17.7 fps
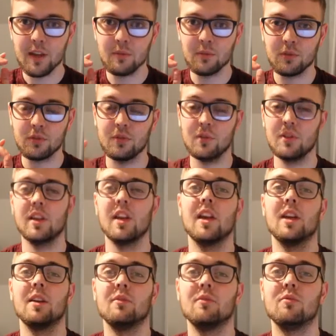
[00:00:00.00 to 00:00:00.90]
So
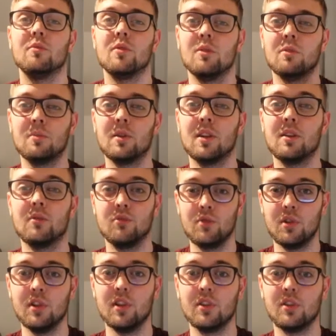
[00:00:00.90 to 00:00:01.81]
yeah, it would be a
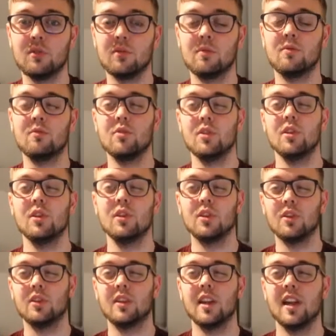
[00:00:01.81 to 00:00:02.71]
really
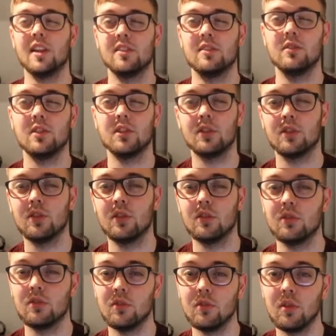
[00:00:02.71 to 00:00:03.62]
good guys if you
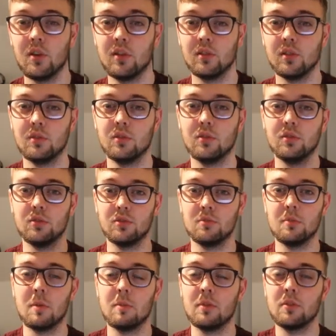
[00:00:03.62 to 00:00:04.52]
could do all of those.
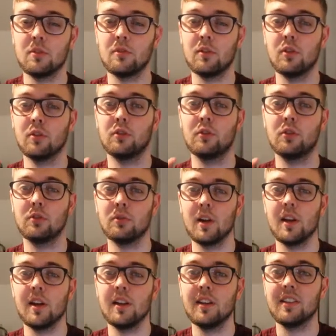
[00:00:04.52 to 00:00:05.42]
Remember to follow us on
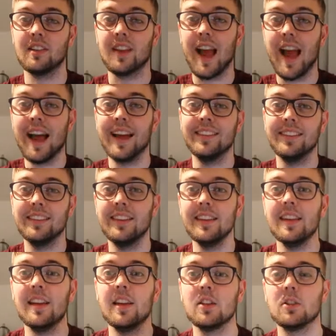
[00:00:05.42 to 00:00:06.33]
Twitter, it's at
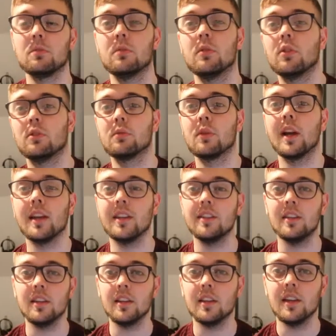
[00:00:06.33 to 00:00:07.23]

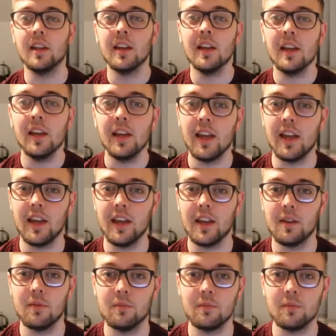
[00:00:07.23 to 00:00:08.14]
DSSportsYT.
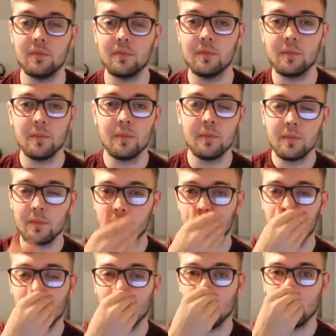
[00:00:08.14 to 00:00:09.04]

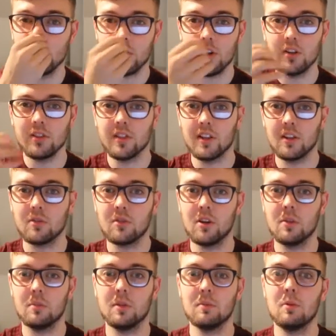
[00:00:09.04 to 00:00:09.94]
Not a lot of content
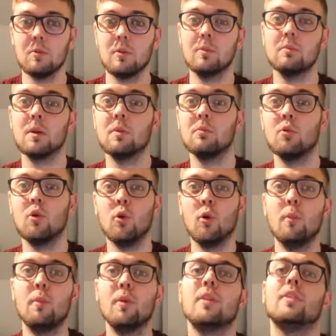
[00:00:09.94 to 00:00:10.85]
going up at the moment, but I'm
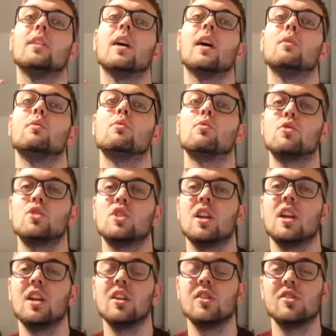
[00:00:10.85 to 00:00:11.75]
hoping that will
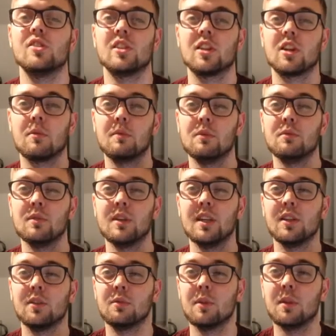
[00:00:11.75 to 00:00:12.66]
change in the coming
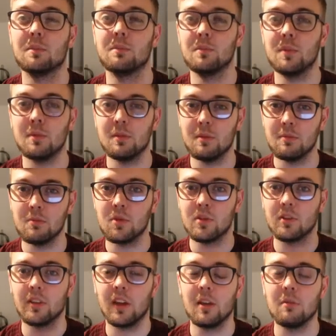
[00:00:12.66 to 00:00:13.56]
weeks when maybe
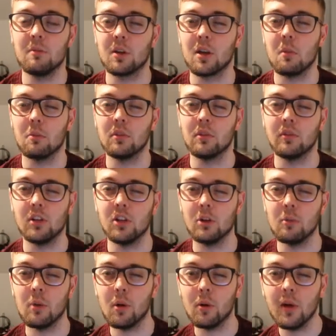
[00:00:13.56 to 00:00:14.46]
more time becomes
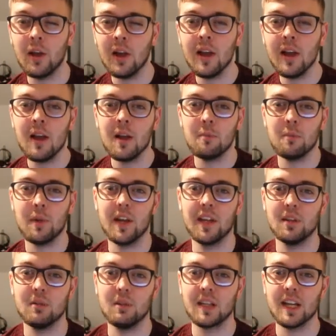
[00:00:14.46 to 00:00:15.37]
available. But
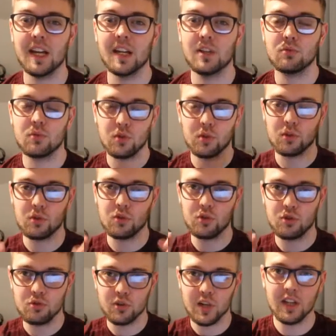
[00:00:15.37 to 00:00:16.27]
anyway guys, we're going to go
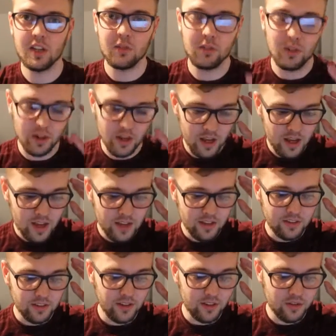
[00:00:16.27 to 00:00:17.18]
straight into it.
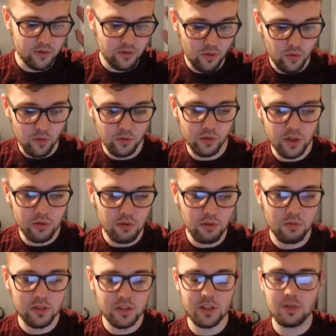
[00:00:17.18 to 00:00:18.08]
There's only
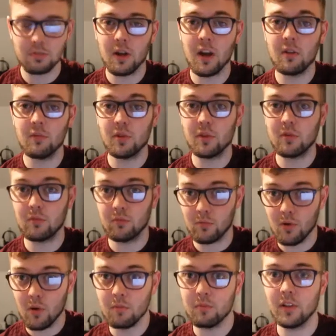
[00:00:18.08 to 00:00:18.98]
one way to start,
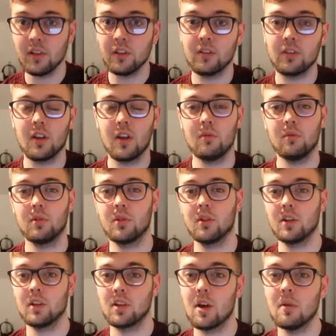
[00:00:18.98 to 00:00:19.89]
one place to start. We're
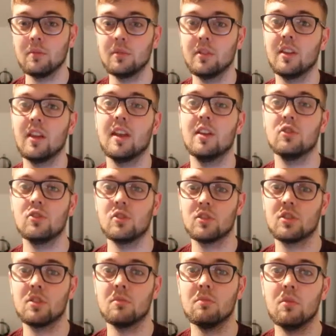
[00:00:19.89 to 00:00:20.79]
going to come to that in
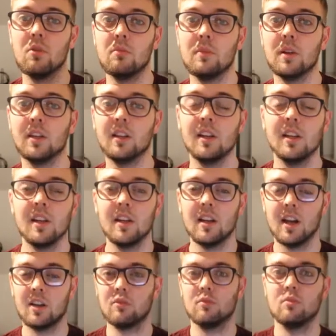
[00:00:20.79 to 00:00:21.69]
just a moment.
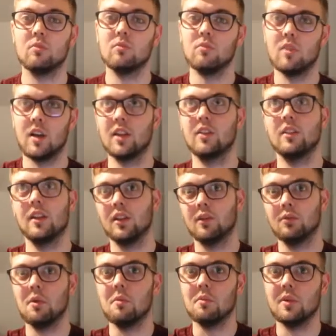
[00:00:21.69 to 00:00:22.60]
As I say,
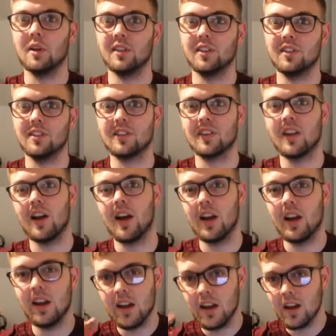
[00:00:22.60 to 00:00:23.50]
there's one place to
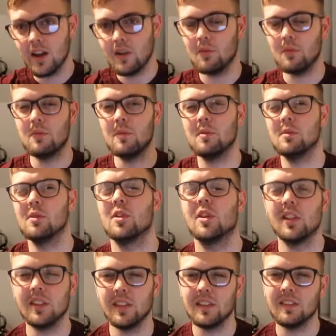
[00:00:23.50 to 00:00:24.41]
start. We're
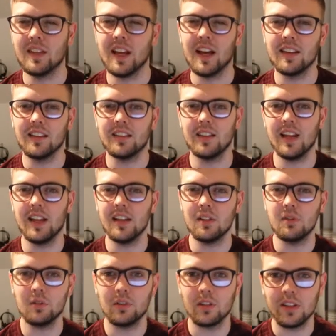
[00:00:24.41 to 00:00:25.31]
going to leave that to the end.
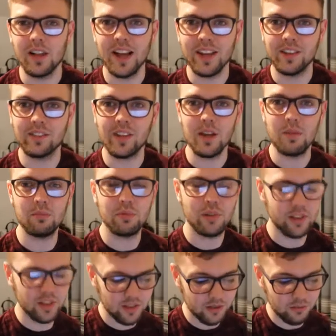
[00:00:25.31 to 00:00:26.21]
It was the last game
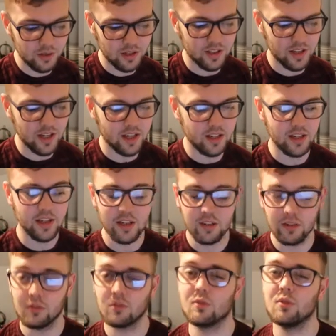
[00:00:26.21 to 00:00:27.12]
played of the weekend. It
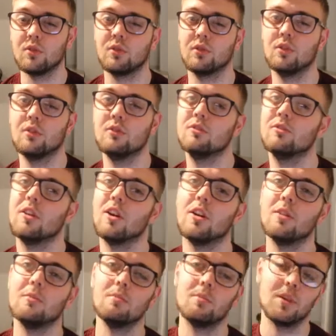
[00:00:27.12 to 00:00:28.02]
is of course Old
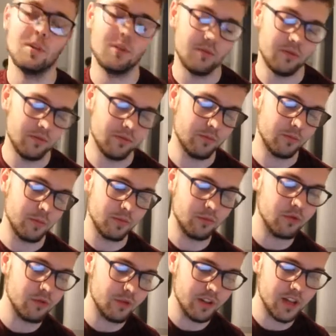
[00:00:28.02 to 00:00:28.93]
Farm, but
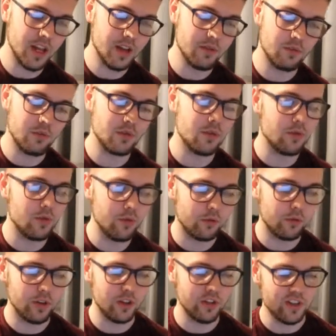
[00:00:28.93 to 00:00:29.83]
before then we'll go
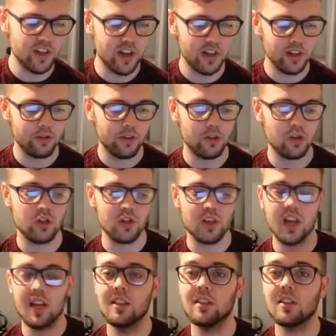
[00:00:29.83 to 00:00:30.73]
for the Saturday fixtures
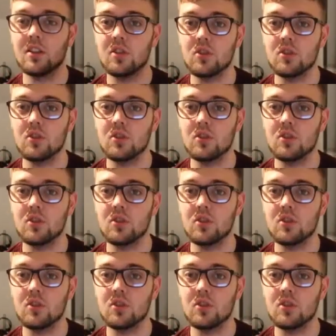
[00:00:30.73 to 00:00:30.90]
in the